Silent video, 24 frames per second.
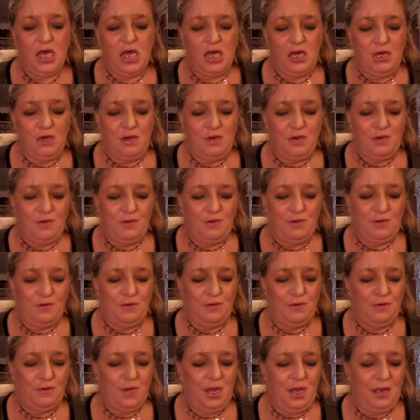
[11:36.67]

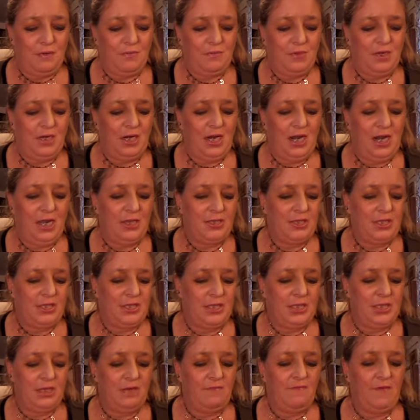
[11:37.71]
Oh, I'm gonna have to
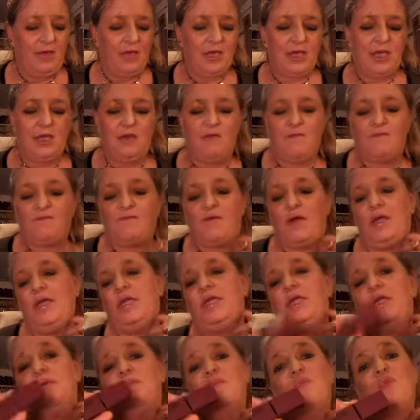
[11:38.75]
see if I can't
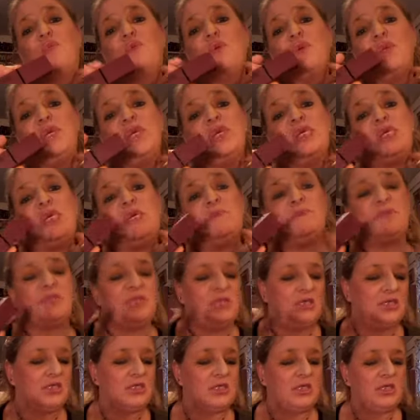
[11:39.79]
find any more of these
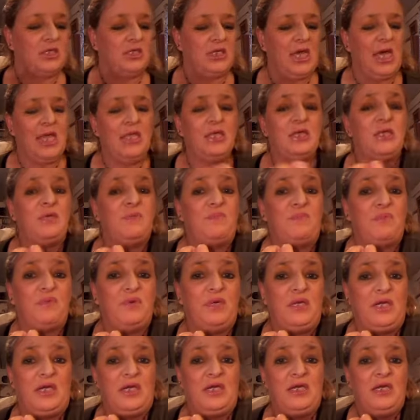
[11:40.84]
lipsticks because that looks
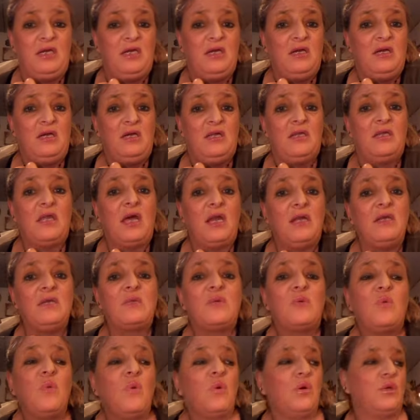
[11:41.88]
pretty. That is
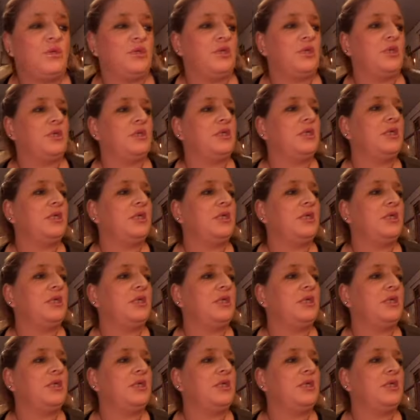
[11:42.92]
gorgeous.